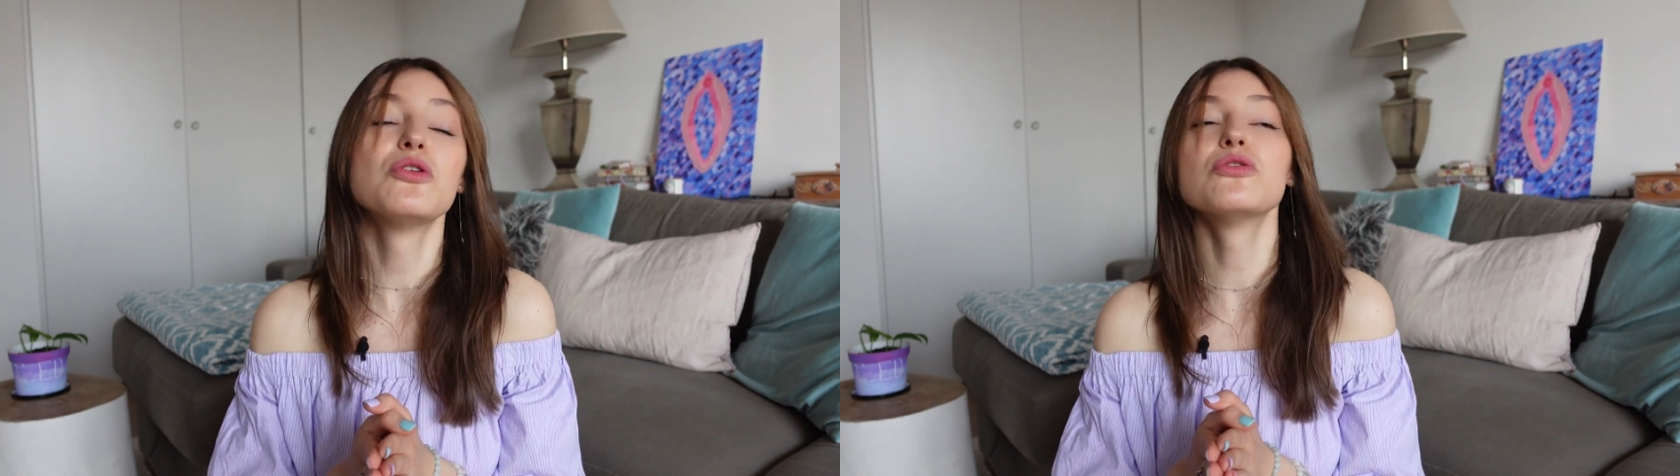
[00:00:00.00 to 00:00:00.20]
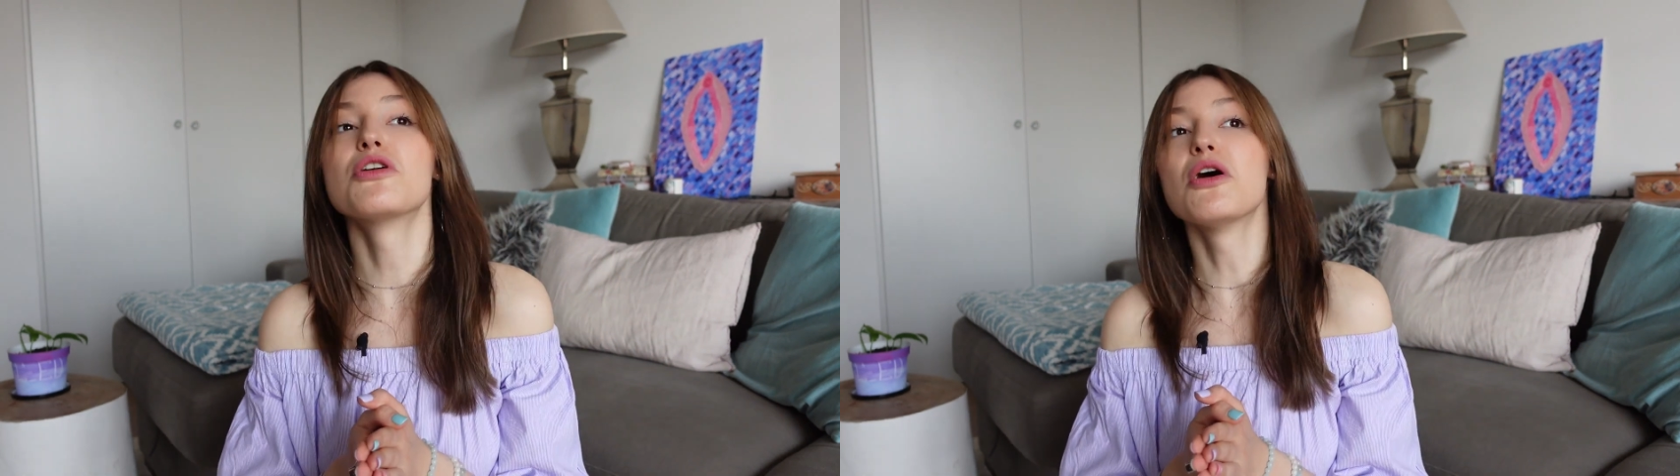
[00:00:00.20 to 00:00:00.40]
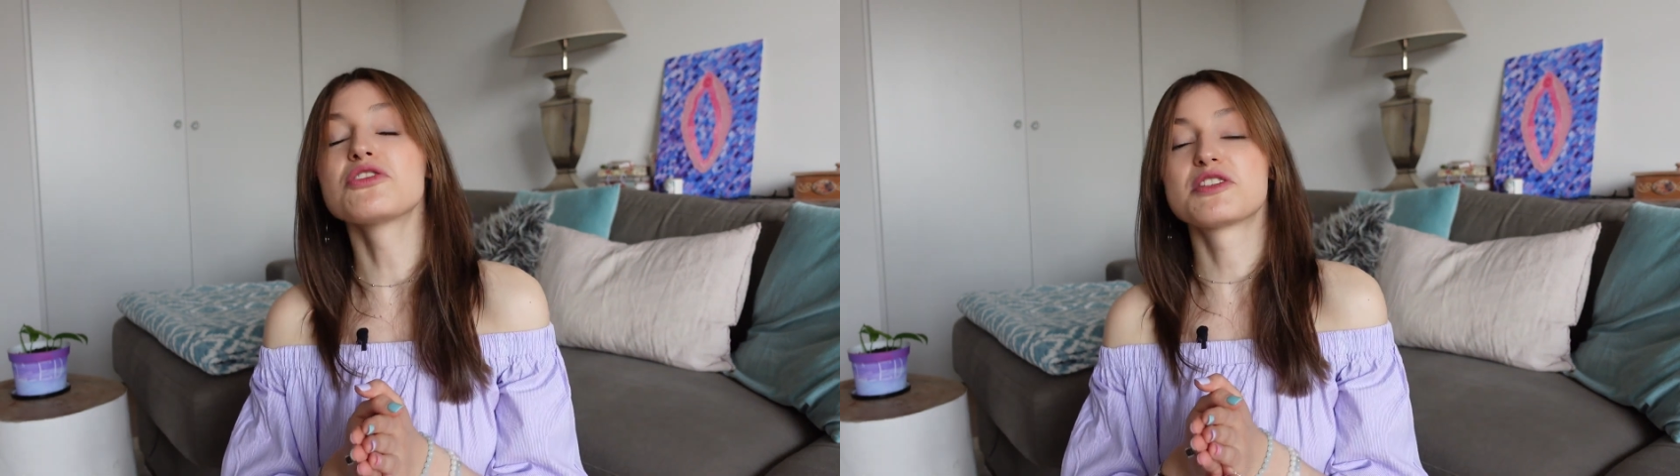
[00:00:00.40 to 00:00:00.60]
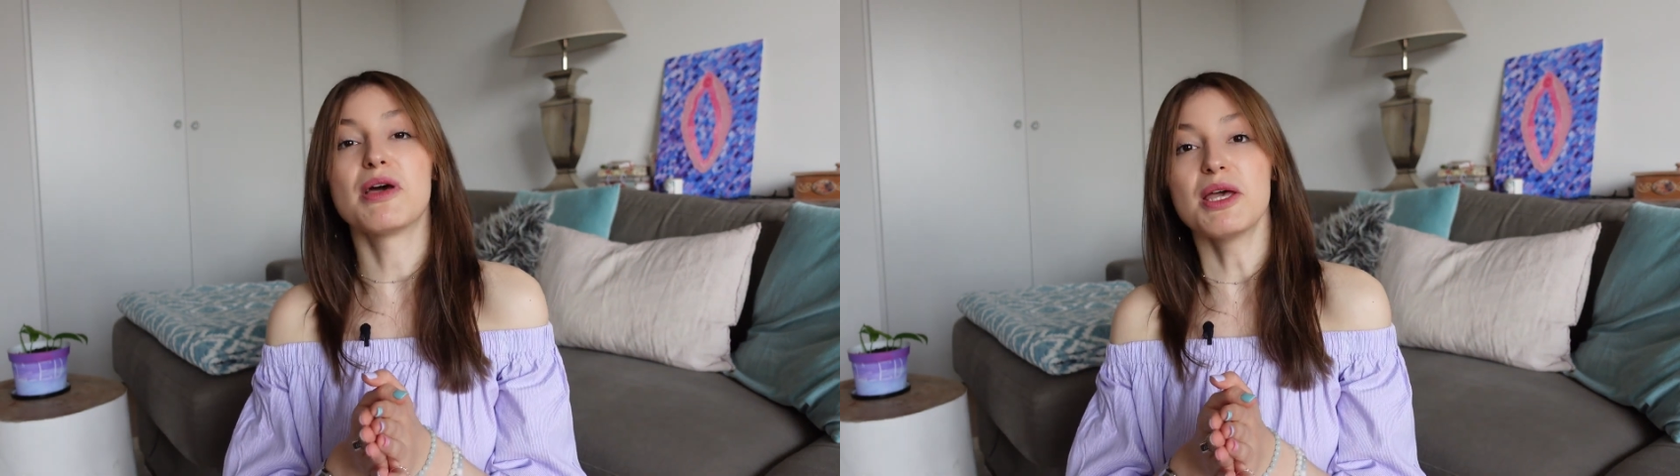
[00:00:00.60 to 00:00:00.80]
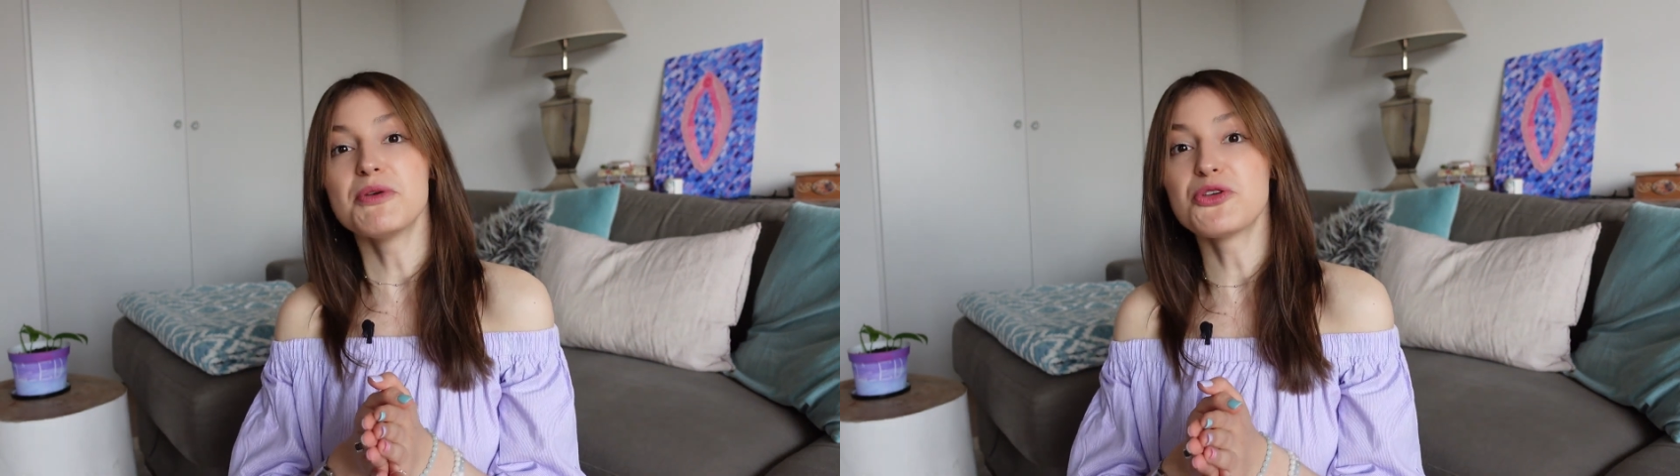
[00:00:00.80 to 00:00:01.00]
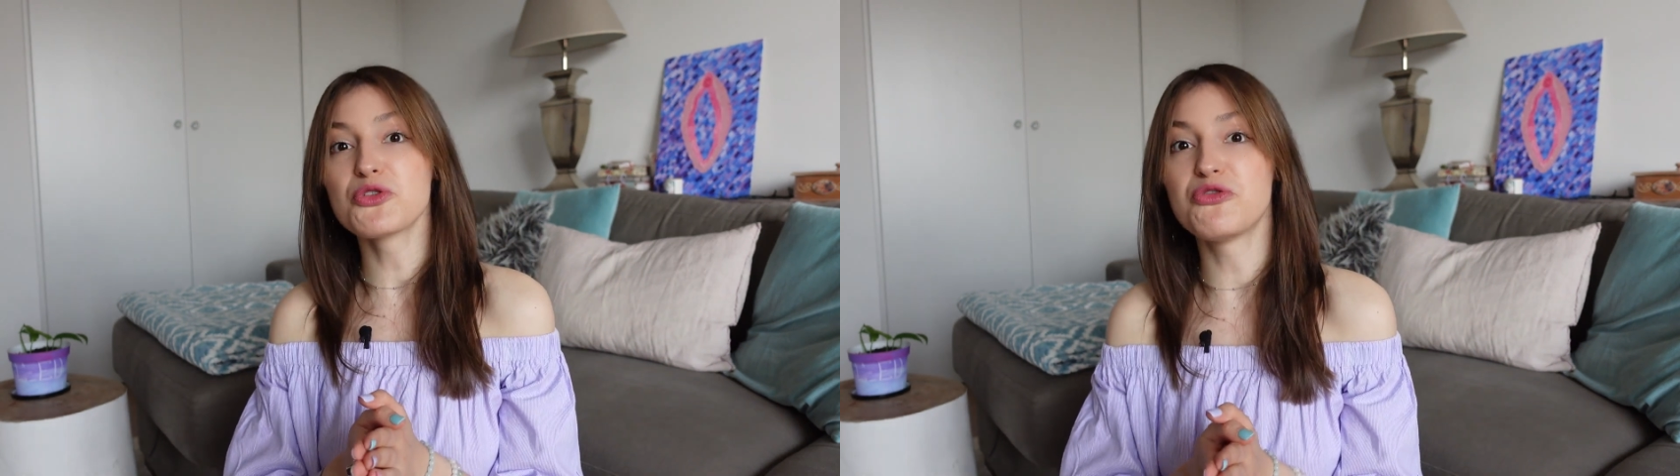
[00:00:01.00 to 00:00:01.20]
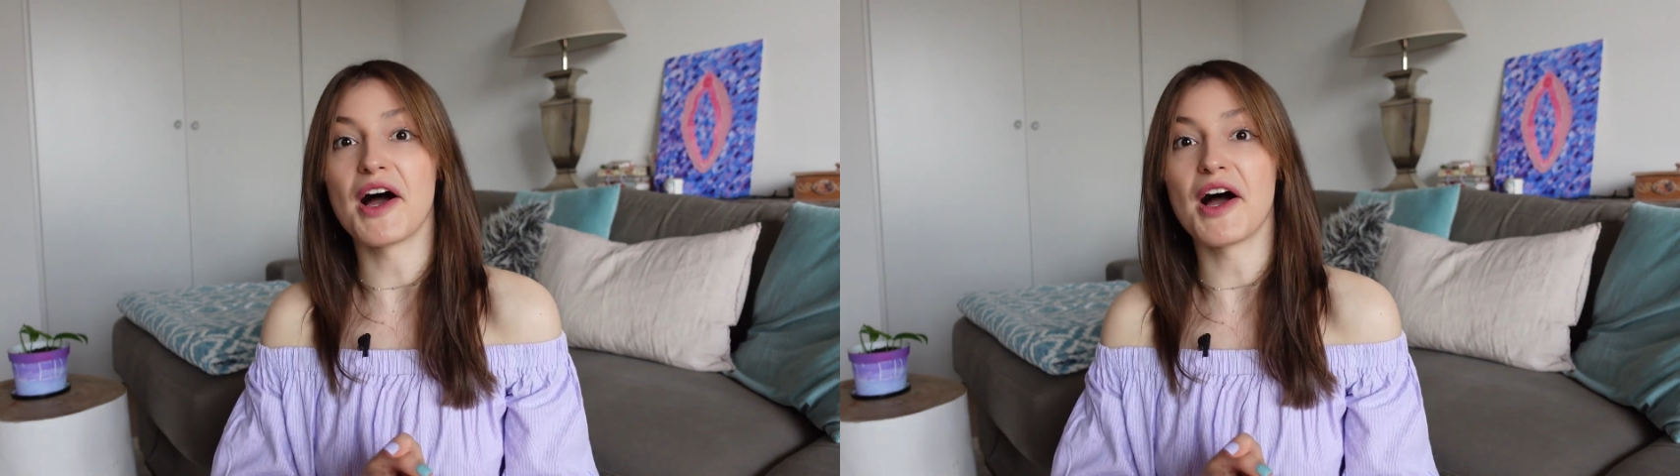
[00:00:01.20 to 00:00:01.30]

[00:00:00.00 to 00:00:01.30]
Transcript: Who knows, maybe you'll